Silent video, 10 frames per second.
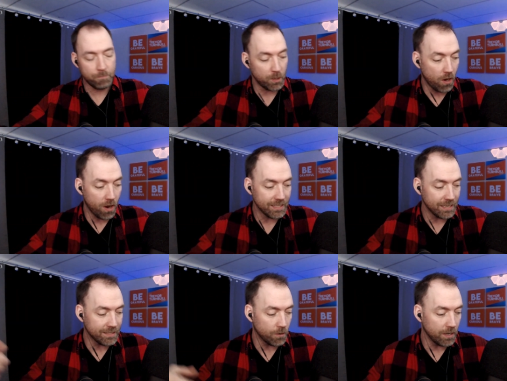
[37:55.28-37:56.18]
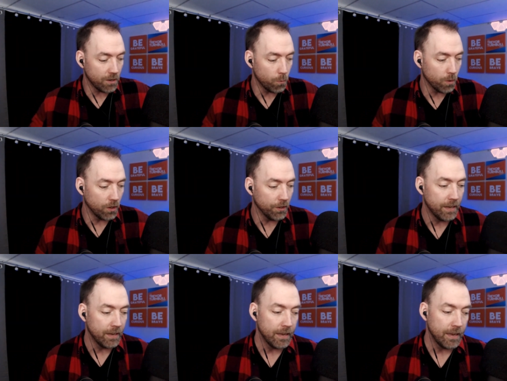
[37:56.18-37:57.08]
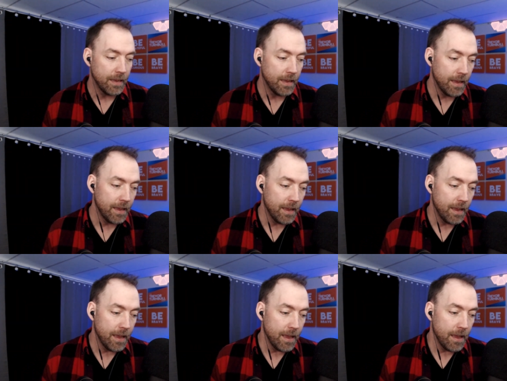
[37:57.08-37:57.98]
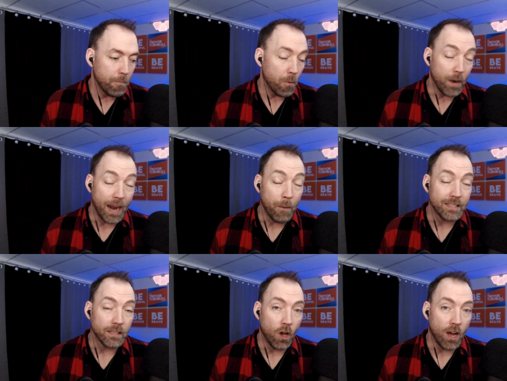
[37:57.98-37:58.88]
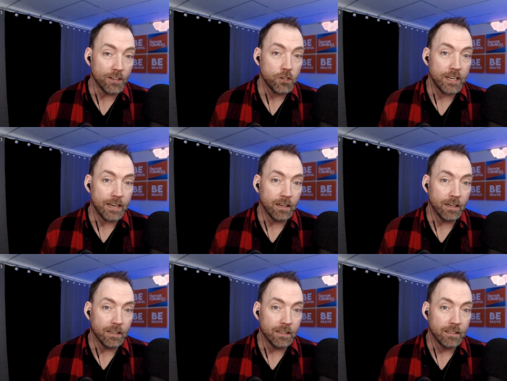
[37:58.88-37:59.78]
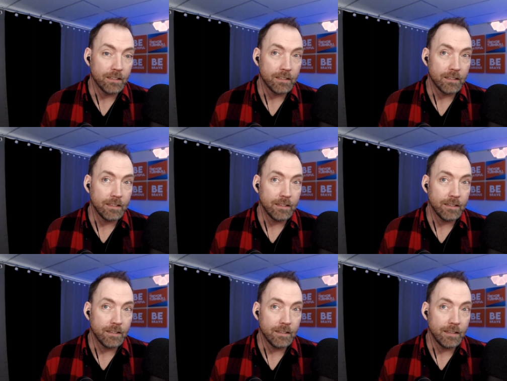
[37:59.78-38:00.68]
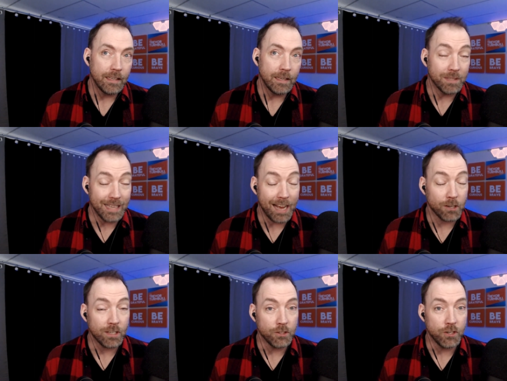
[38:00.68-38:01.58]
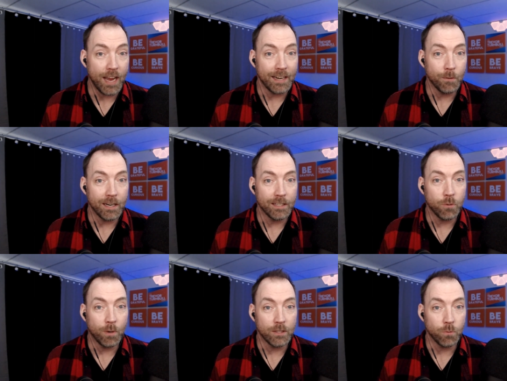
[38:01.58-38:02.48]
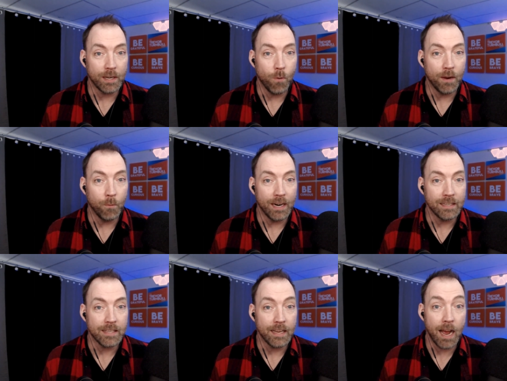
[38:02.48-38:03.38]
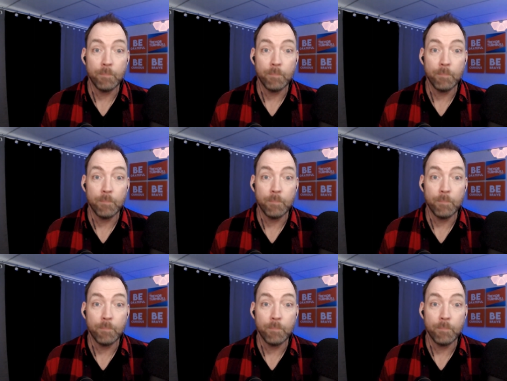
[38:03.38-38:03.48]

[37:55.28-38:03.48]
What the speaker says: put content out into the world. But when I went to launch here, it was actually January 2021 when I said,